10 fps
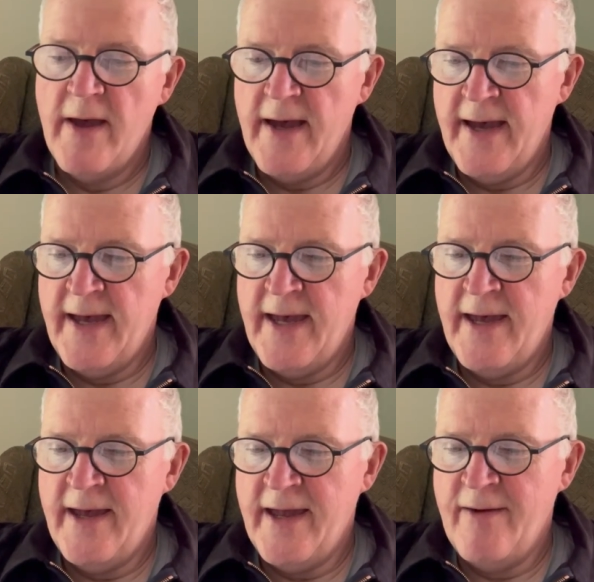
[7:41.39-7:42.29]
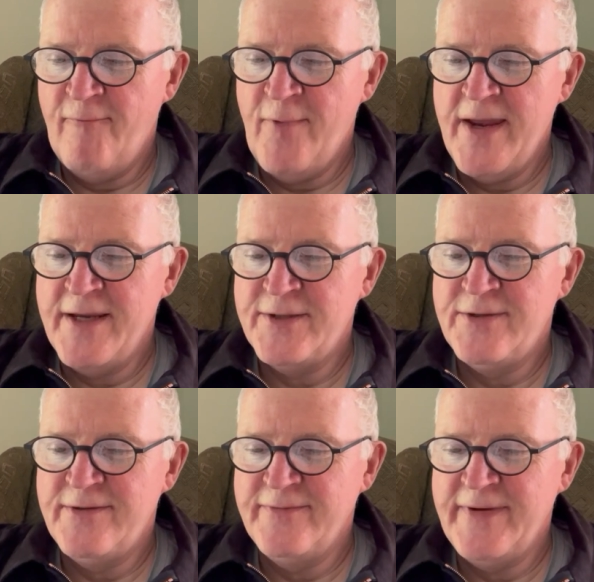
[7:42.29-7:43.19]
And we
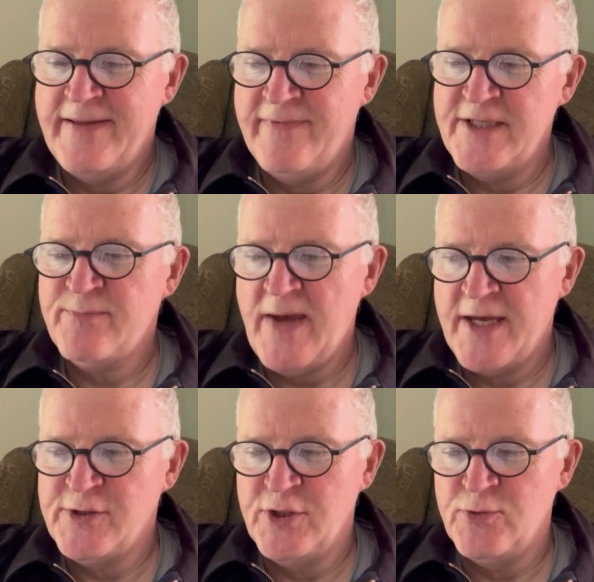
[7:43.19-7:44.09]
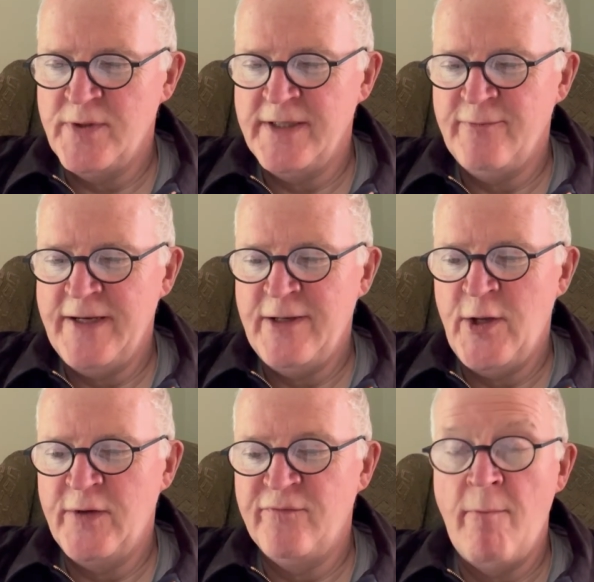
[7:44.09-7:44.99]
in this passage we
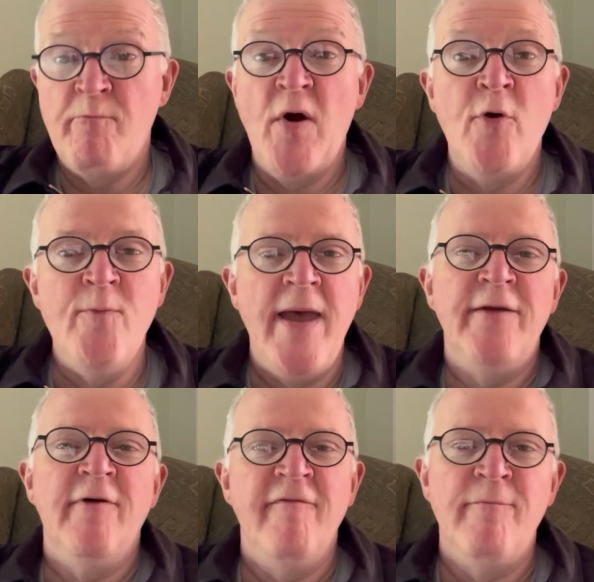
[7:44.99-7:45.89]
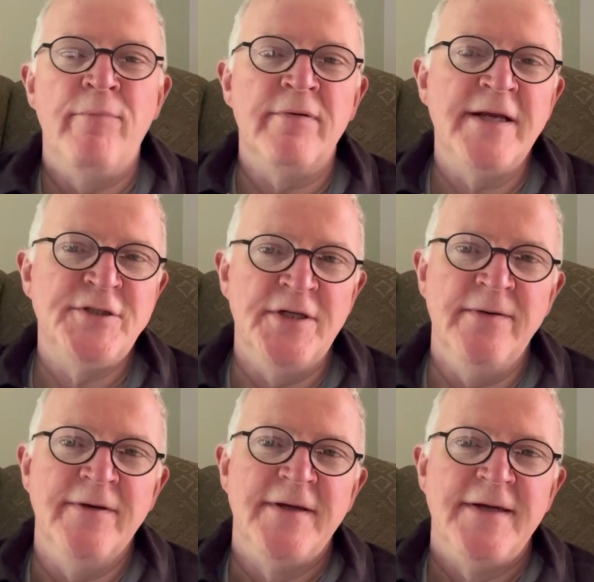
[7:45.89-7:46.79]
learn of the bowmen of Britain.